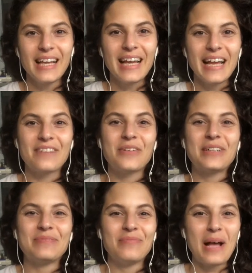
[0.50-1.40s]
Hey
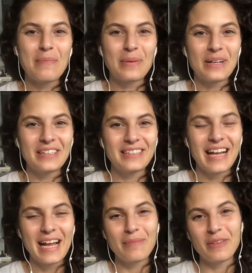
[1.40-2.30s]
everyone, I'm Bird.
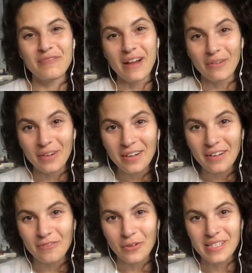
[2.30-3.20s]
I am the founder
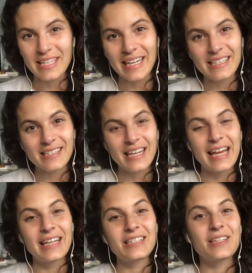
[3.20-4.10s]
of Noisy Nest
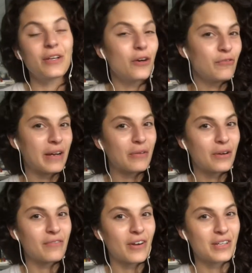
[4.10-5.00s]
and the co
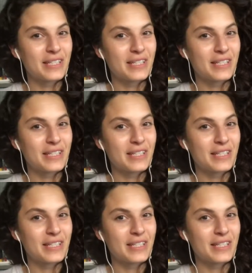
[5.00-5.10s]
founder of Artist